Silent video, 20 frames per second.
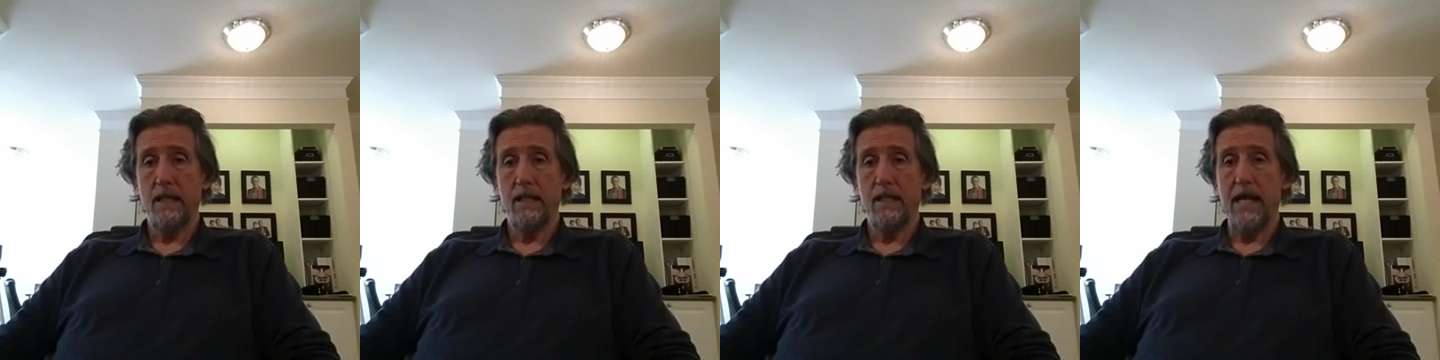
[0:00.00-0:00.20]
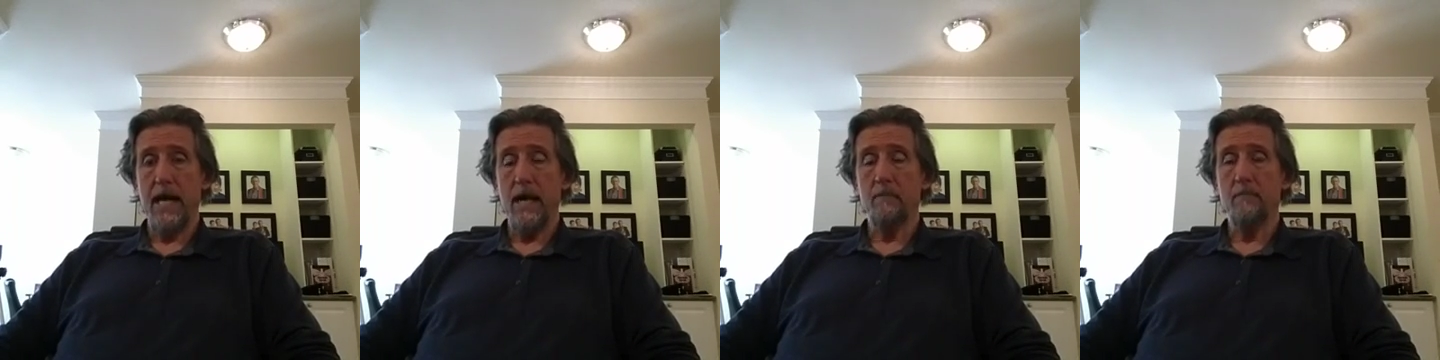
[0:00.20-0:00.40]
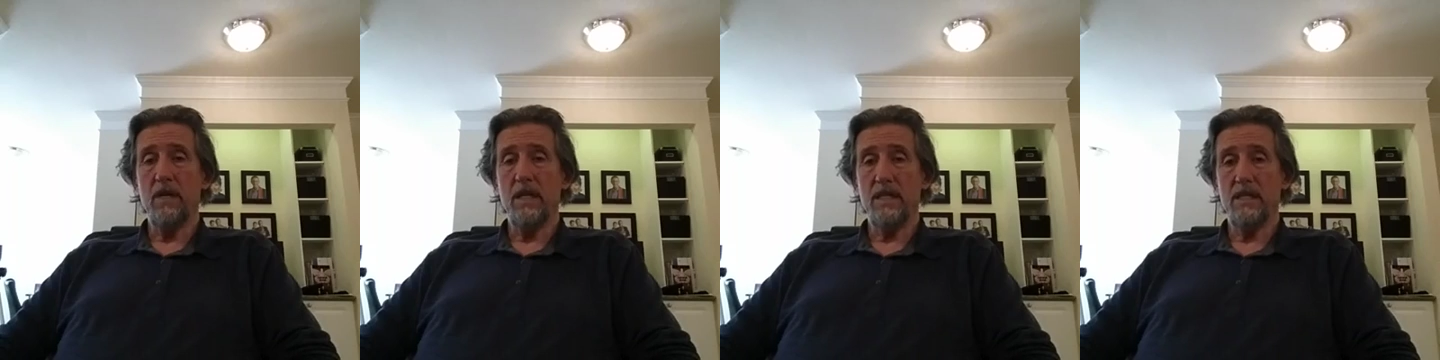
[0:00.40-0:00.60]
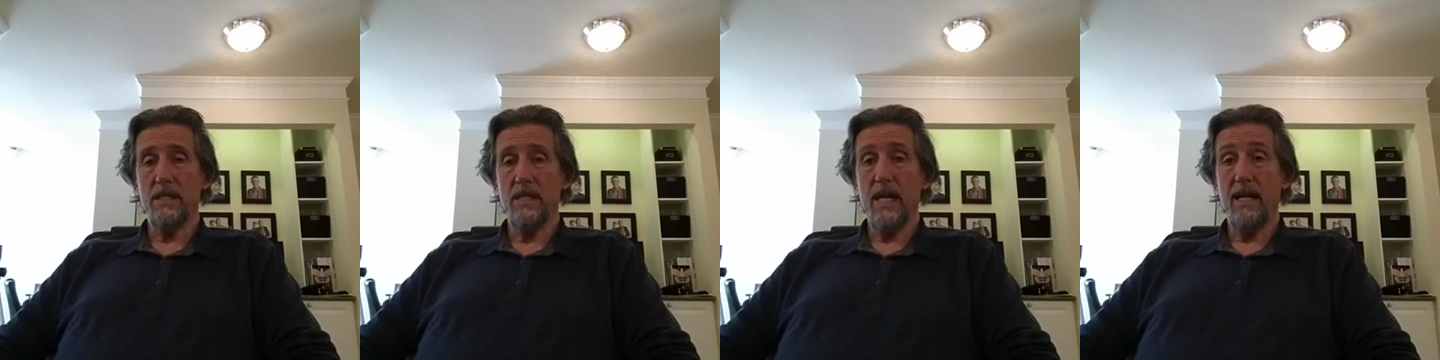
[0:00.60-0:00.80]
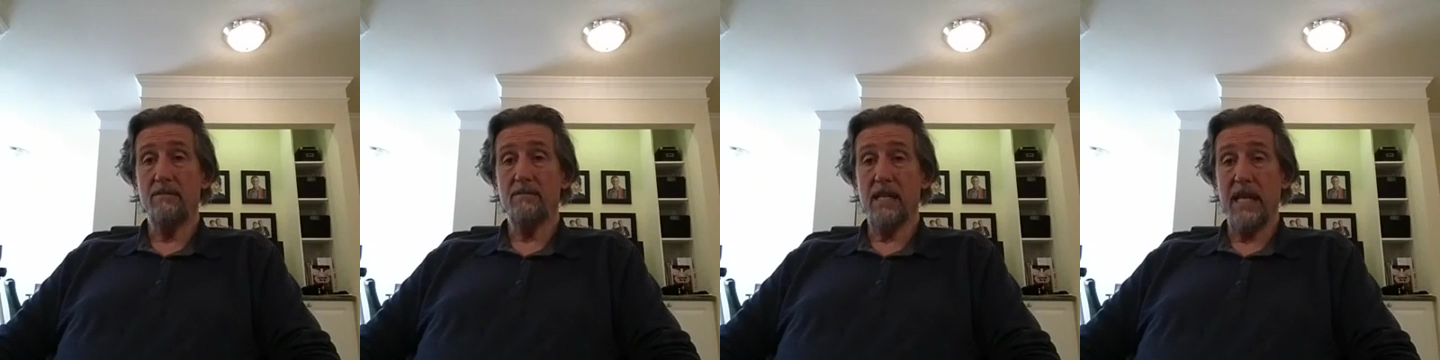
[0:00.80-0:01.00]
That money
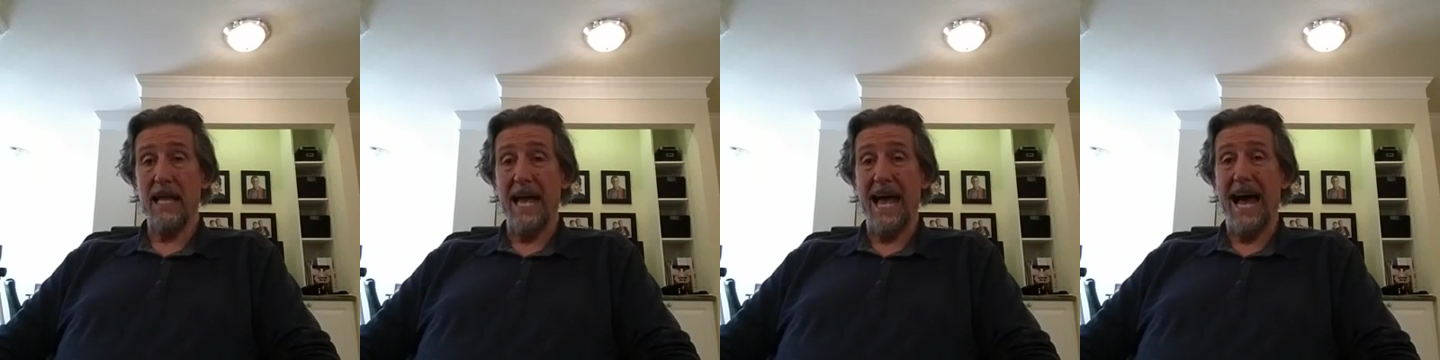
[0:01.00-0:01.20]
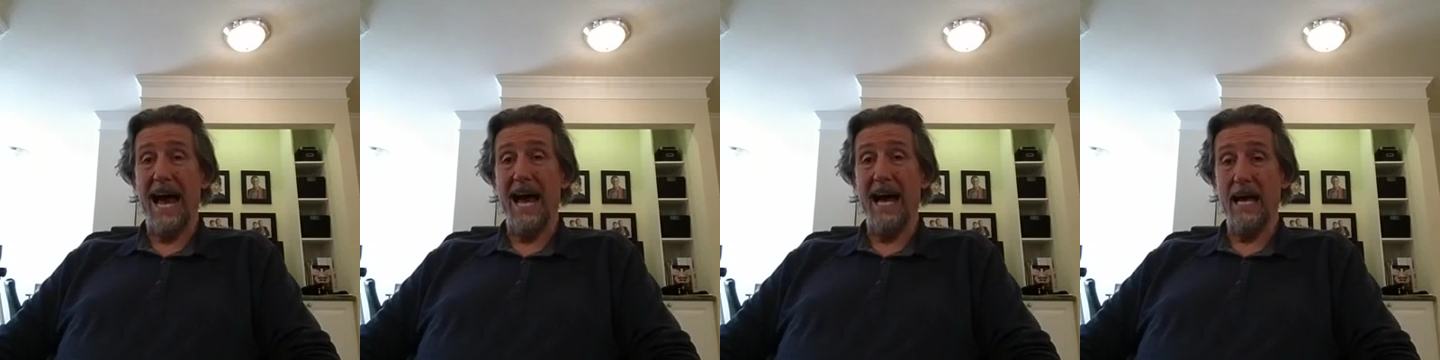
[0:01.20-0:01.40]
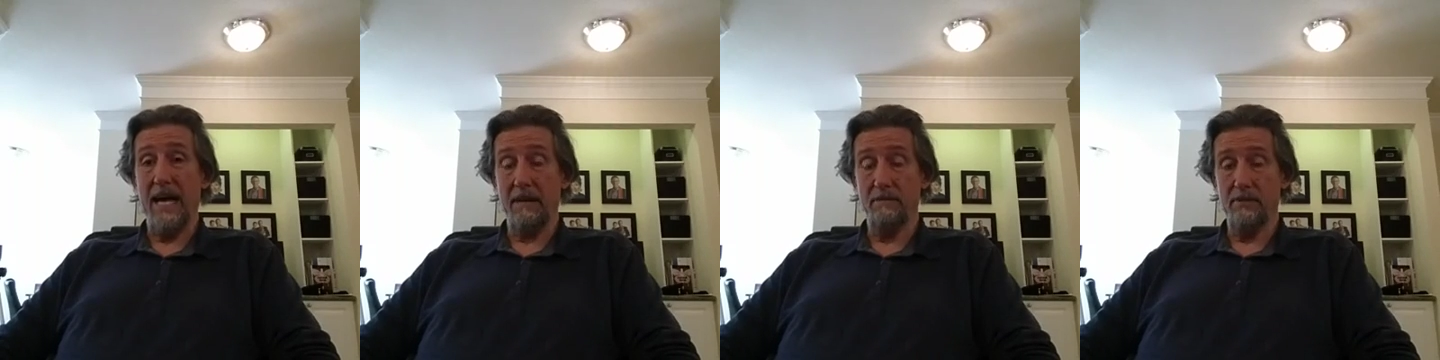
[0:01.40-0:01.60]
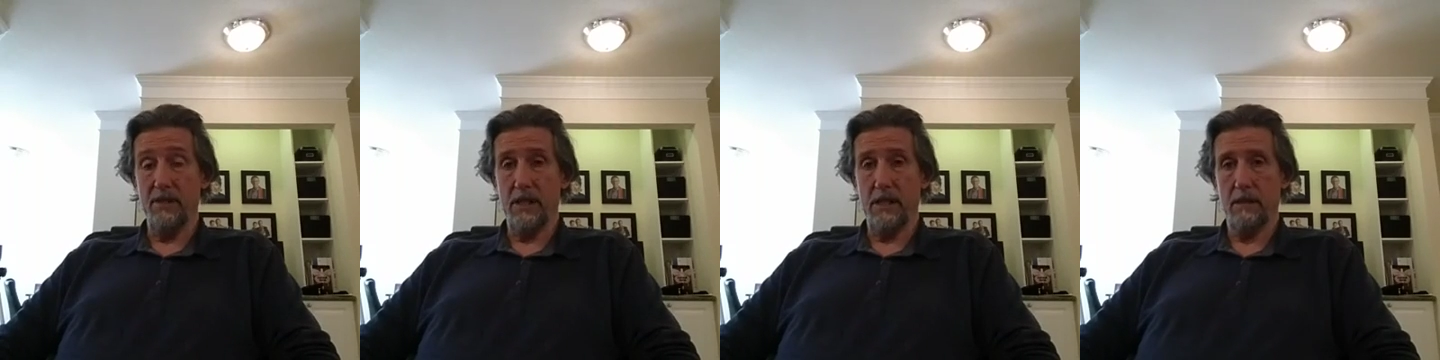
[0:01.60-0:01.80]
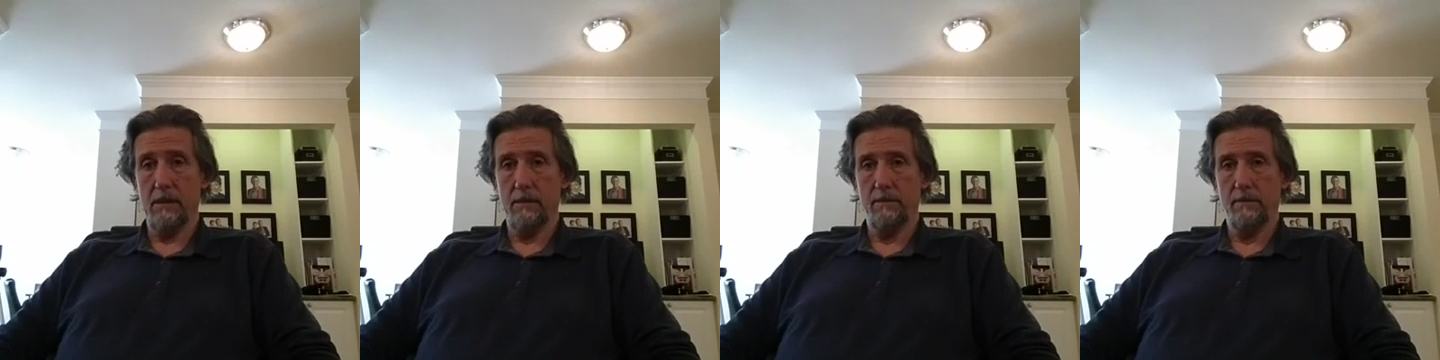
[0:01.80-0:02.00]
saves
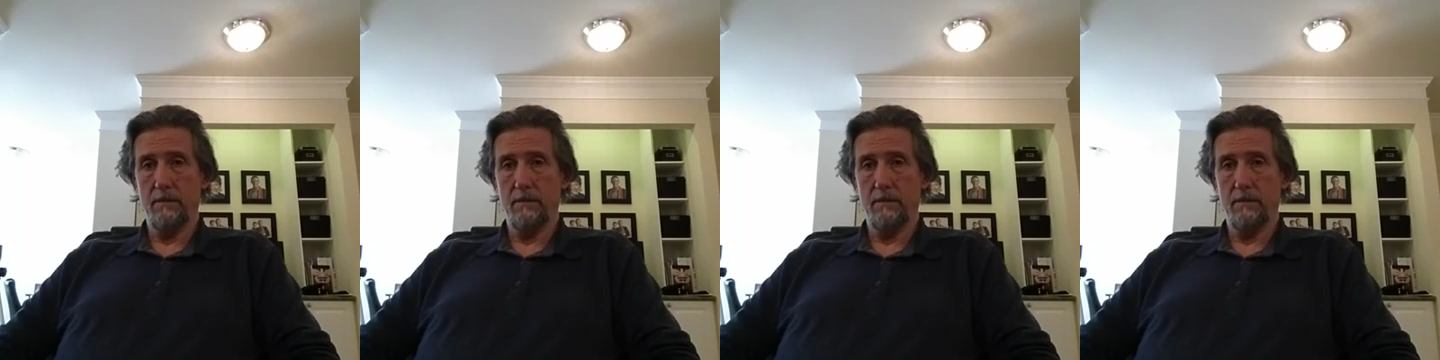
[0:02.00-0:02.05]
lives.